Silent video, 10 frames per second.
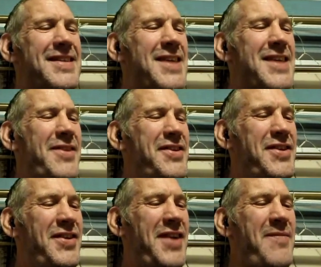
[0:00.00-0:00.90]

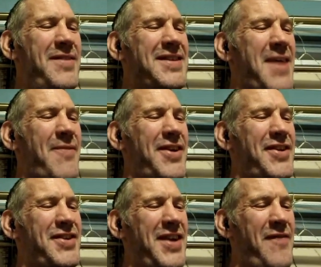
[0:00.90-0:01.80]
someone had
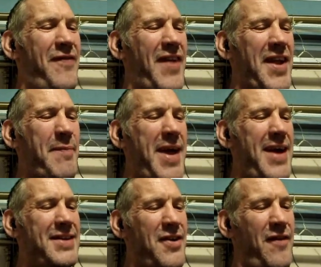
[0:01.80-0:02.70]
took them funny
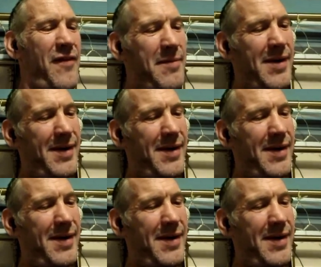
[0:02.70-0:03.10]
pegs off them.